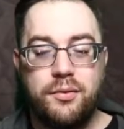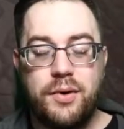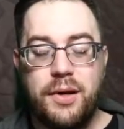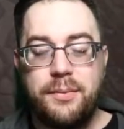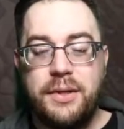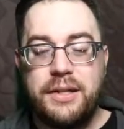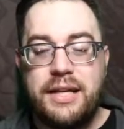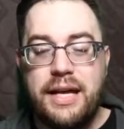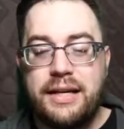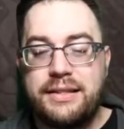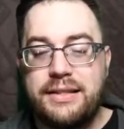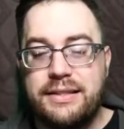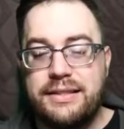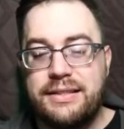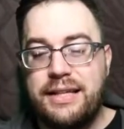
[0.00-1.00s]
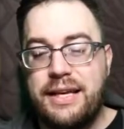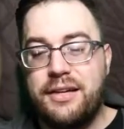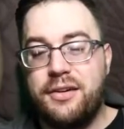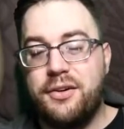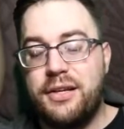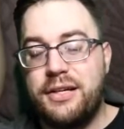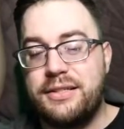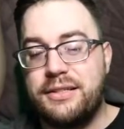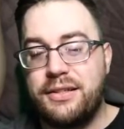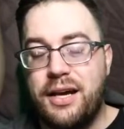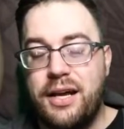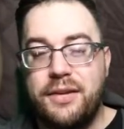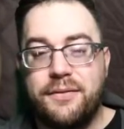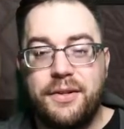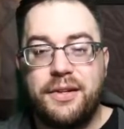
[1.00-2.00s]
decks in Standard is kind
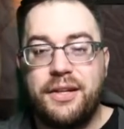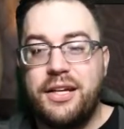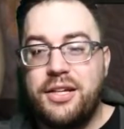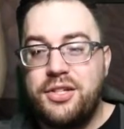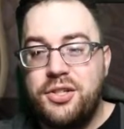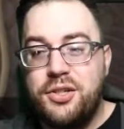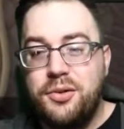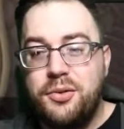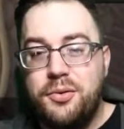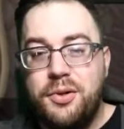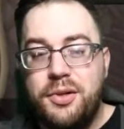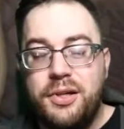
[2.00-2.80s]
of an issue